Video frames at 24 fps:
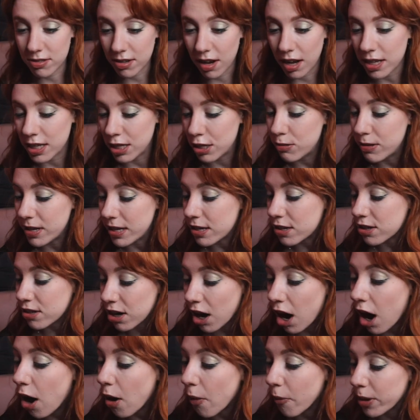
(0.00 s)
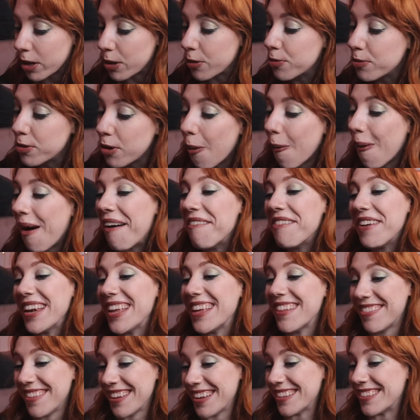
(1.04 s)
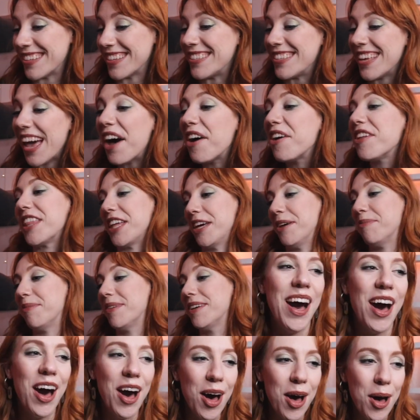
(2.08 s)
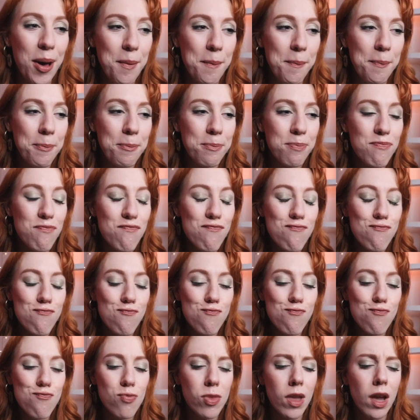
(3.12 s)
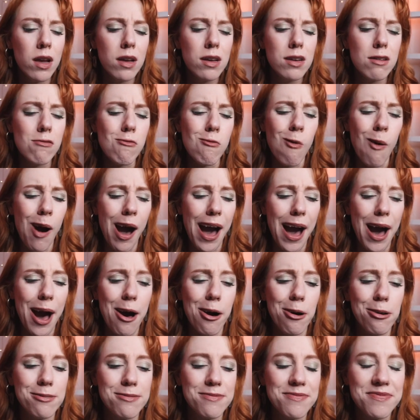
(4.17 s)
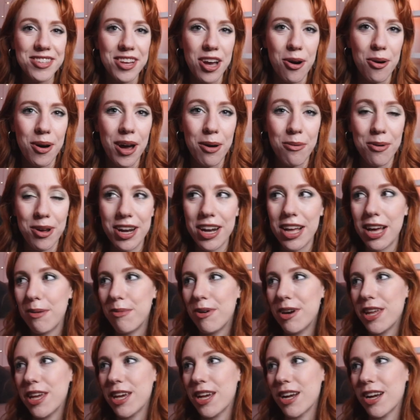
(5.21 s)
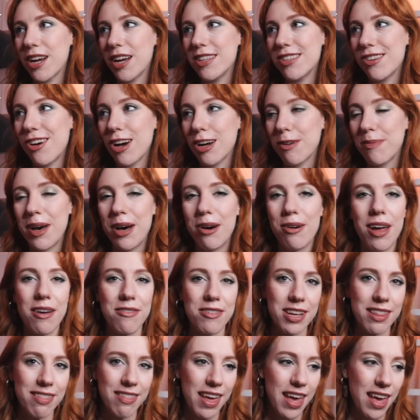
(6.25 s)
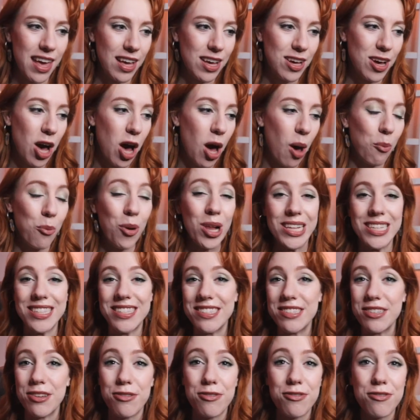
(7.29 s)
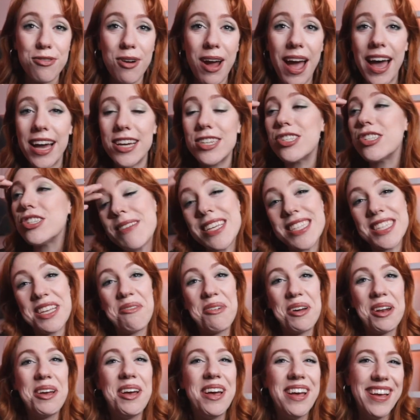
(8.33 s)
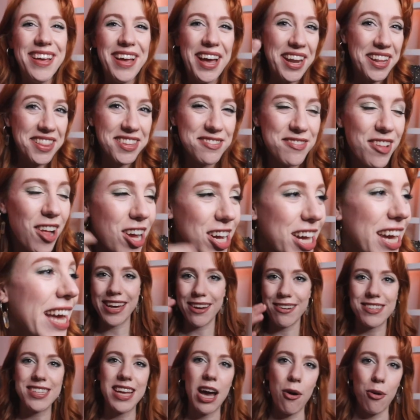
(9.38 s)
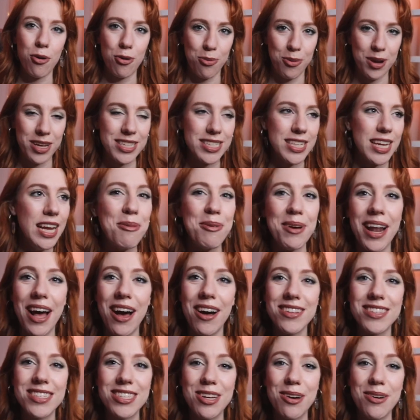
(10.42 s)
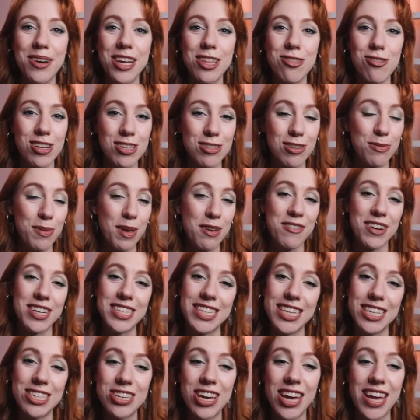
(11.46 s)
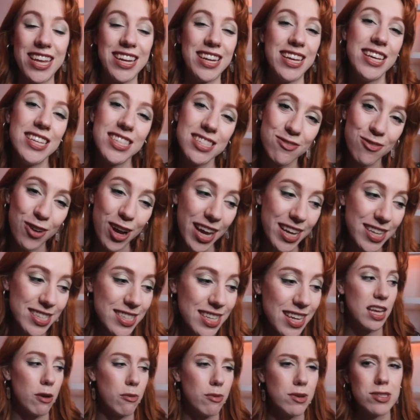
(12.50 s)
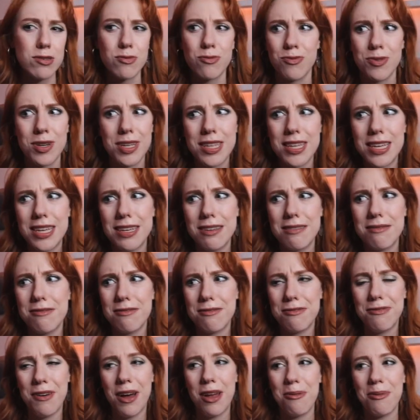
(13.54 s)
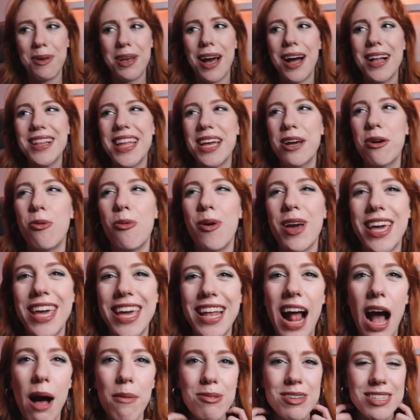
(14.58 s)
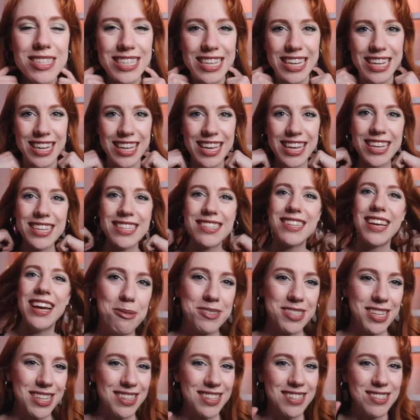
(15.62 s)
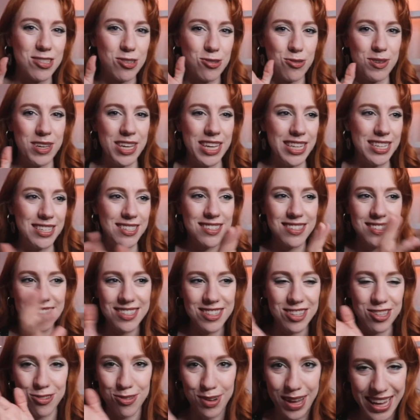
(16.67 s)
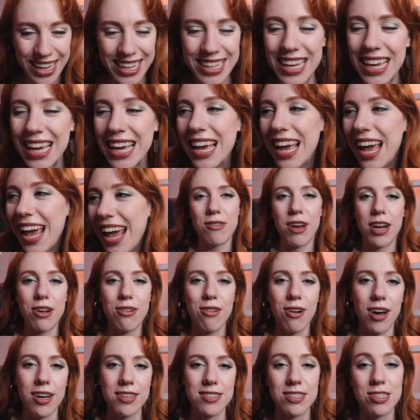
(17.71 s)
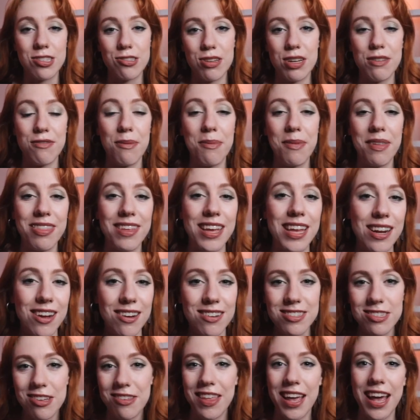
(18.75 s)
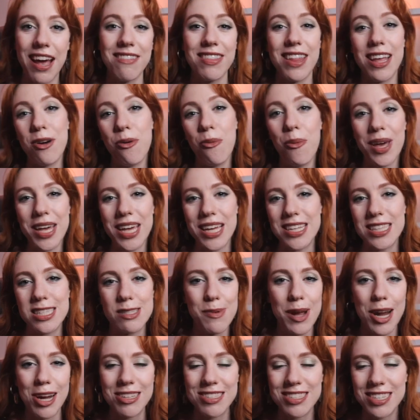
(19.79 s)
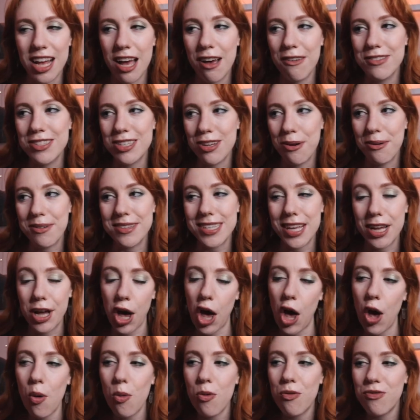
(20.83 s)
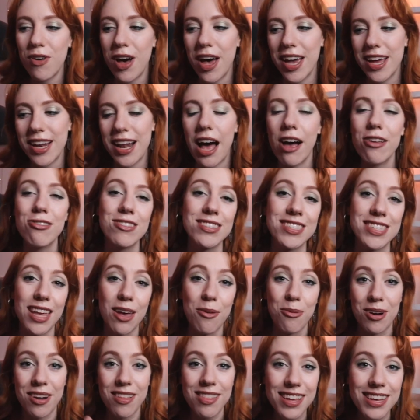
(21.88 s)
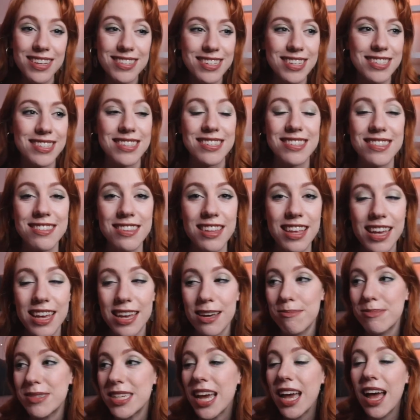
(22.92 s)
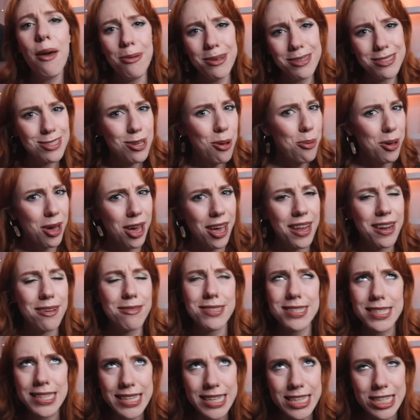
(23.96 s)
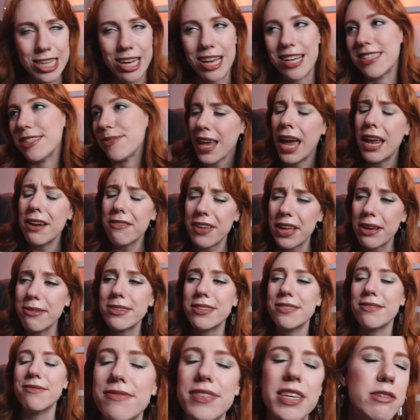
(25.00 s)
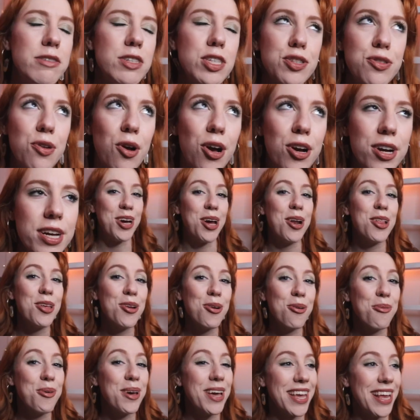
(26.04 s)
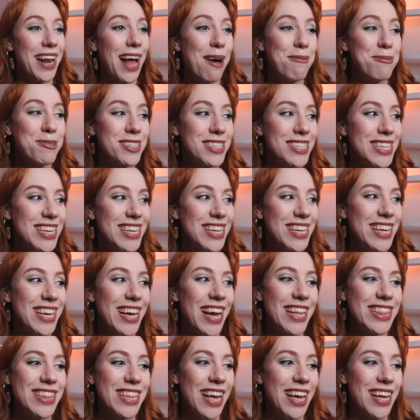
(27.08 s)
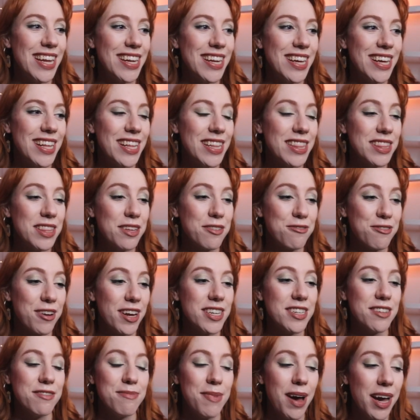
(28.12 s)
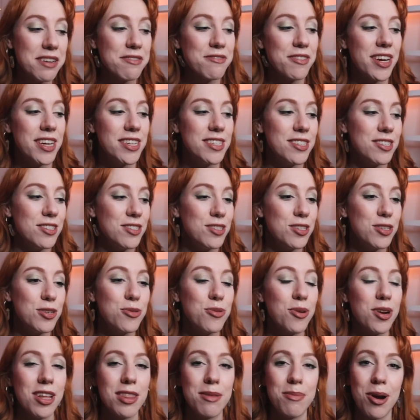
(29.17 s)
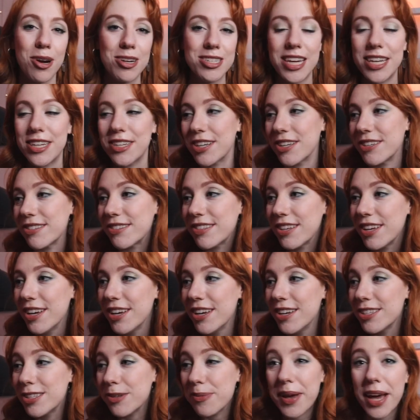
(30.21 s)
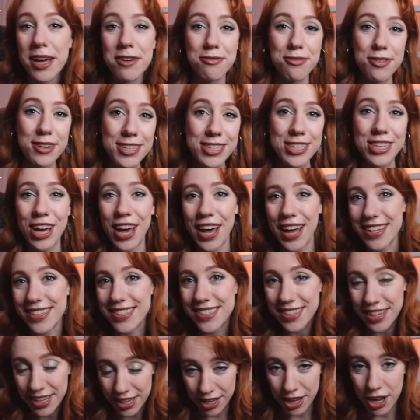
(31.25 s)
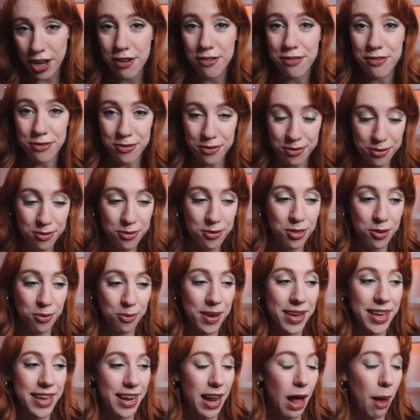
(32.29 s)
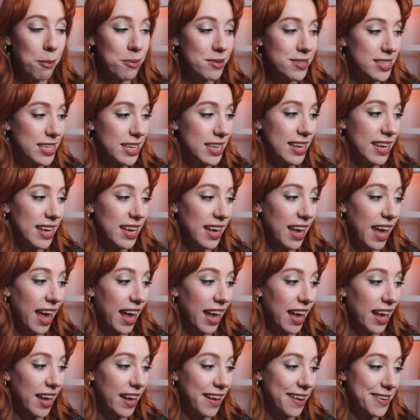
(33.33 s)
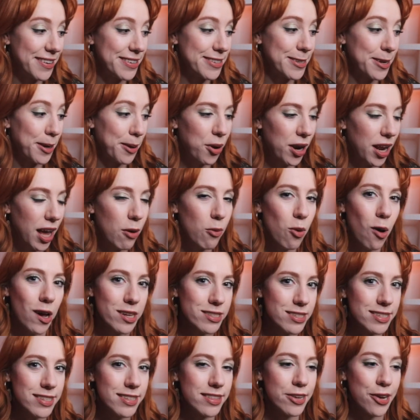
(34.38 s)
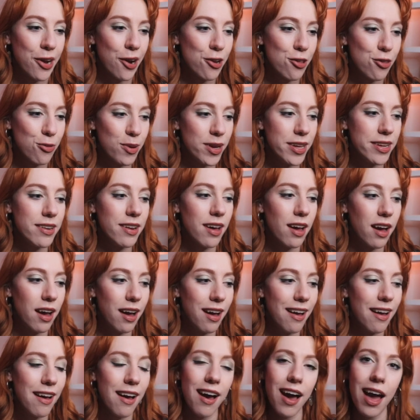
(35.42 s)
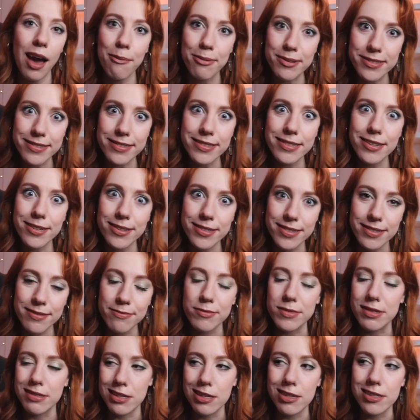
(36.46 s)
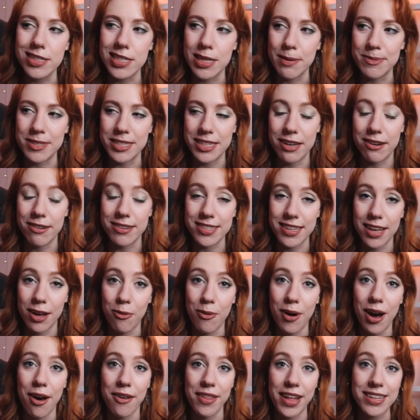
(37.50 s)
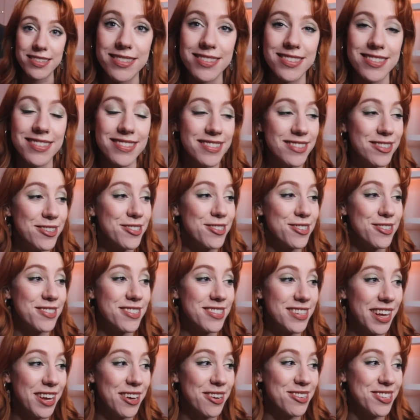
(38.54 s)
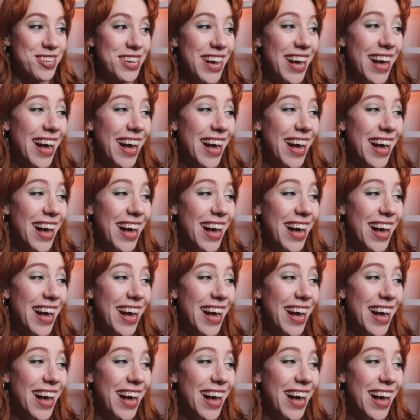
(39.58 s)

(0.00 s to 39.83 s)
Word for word: talk? You didn't go. You don't have anything to tell them. Um, wow. So I wanted to come on here and talk about everything um, while it's still fresh because I want to edit this vlog. Here's how it went. I went out to go get drinks with my friend DJ and his friend. It was really fun. We got like wicked appletinis. It was like this green drink right across the street from the theater so they have like wicked inspired stuff so I was like oh fun I'll just get one of these because it's themed it was so good it was delicious and very very strong got a little wicked appletini and then the friend of my friend knew one of the bartenders so we got free shots of the Wicked Appletini. And when I walked into the Gershwin, I was a little little tipsy. I was like, wow, that's those are stairs.